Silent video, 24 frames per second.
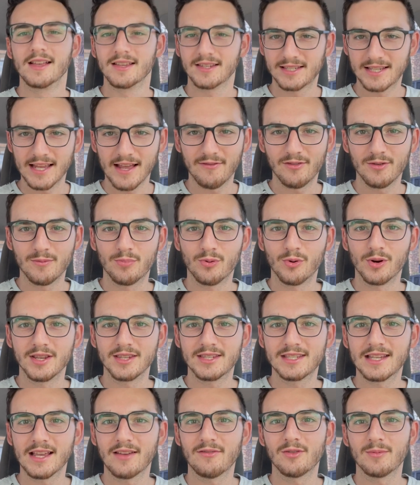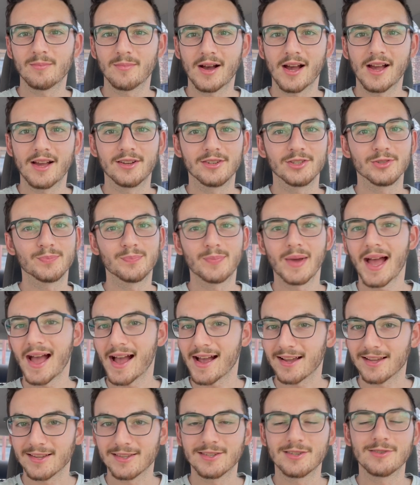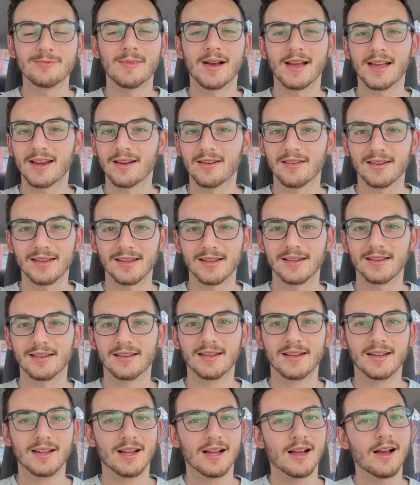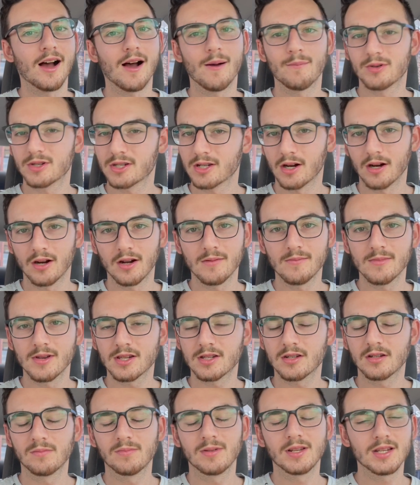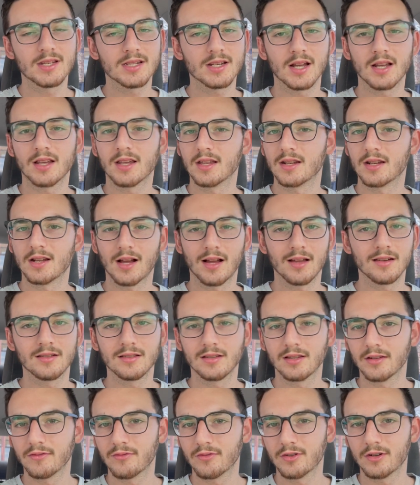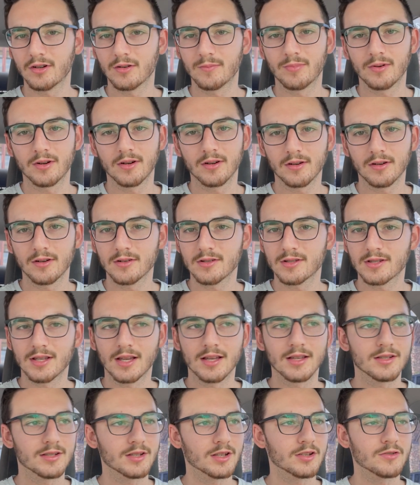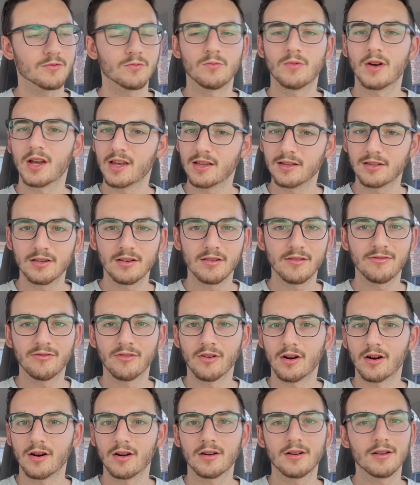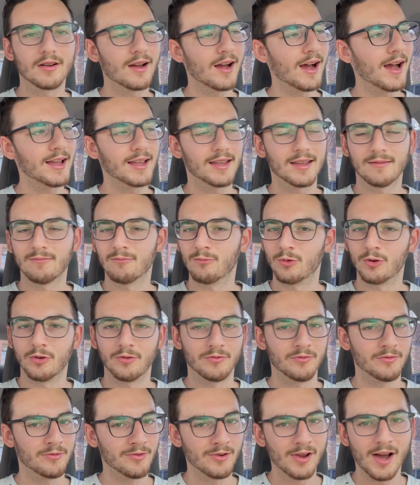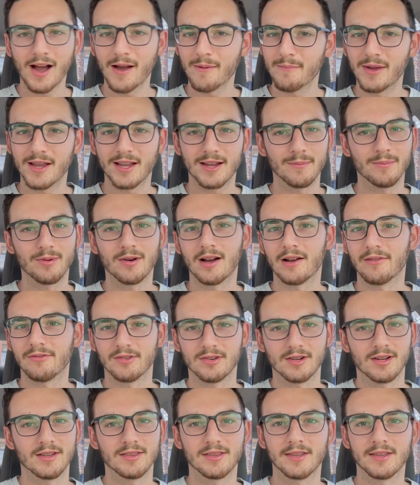7.7 miles back to my area. I'm sorry, Mr. Beast, I cannot deliver your burgers. That is just way too far. I will not make a profit on